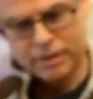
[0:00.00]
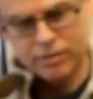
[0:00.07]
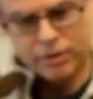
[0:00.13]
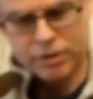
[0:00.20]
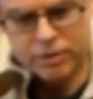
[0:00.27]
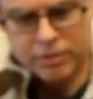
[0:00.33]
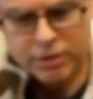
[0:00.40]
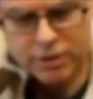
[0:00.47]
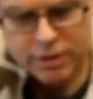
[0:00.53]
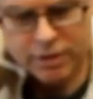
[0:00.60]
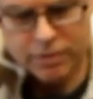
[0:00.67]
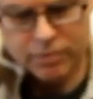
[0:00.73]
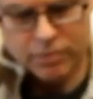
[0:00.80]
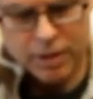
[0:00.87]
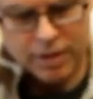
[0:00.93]
Which I'm just
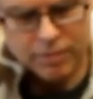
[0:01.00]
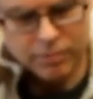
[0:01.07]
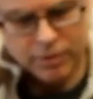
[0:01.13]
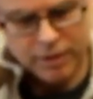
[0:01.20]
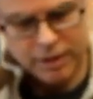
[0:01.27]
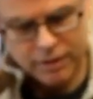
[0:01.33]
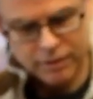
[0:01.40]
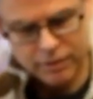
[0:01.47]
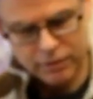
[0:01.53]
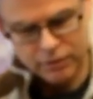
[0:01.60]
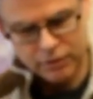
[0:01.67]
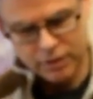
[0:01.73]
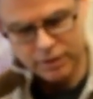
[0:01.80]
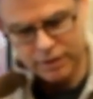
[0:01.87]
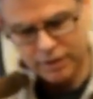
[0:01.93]
going to wrap round the
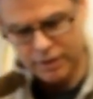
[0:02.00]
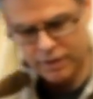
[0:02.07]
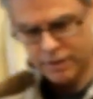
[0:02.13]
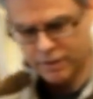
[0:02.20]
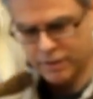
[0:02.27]
side,